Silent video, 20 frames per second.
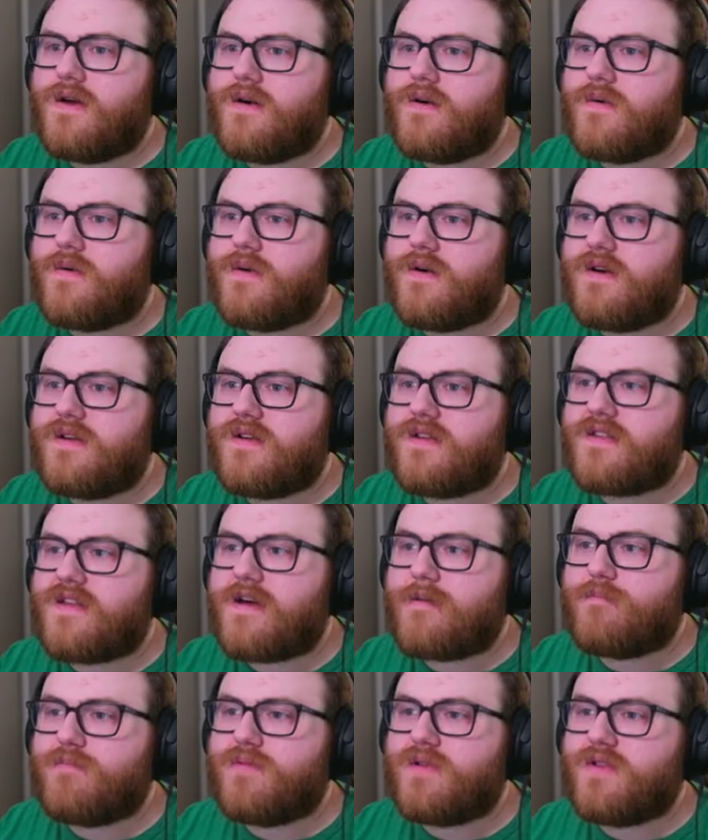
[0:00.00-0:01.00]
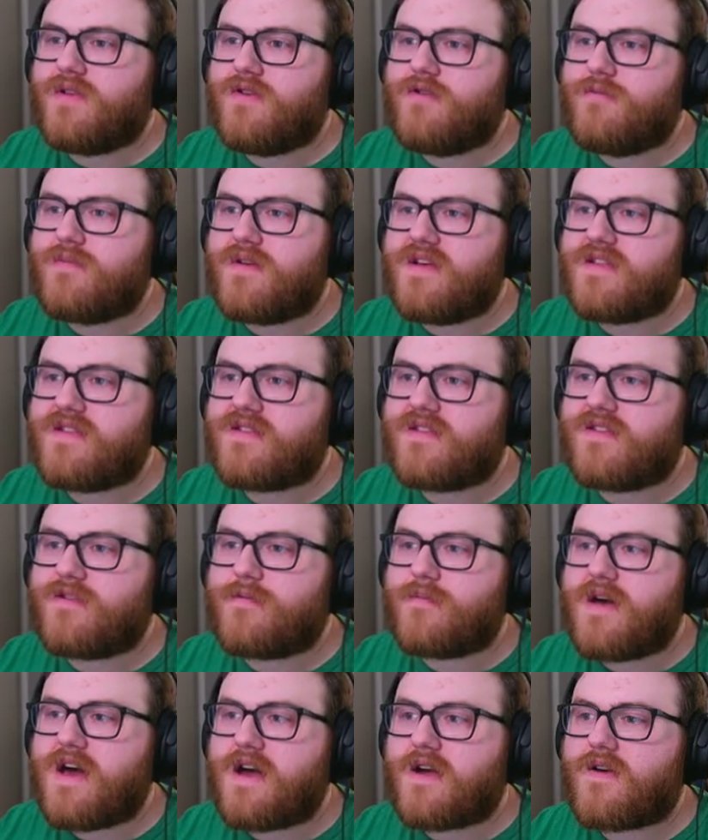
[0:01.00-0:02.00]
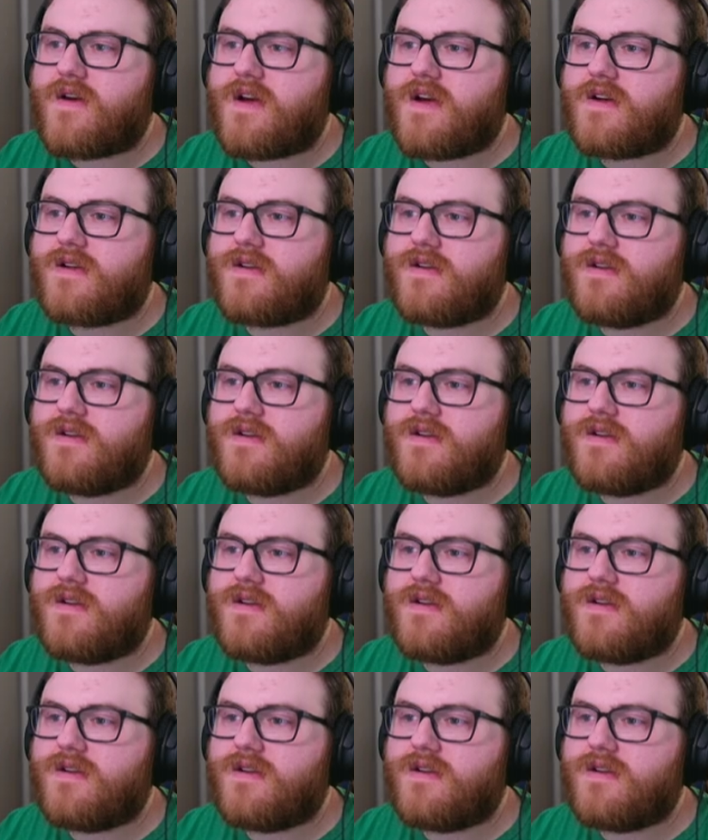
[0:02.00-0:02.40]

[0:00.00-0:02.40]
What is that blue mist in the background?